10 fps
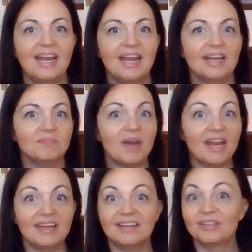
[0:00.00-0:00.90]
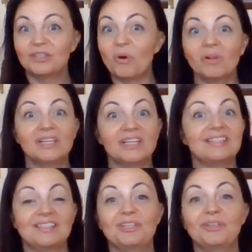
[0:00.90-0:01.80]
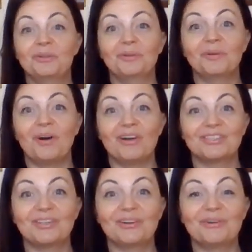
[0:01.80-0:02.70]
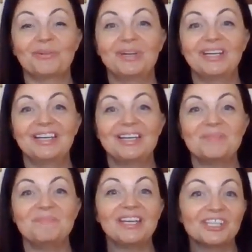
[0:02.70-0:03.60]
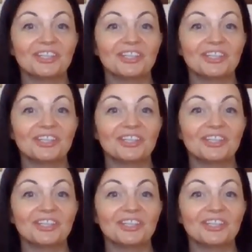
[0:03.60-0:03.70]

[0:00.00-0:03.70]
And my goal is to also make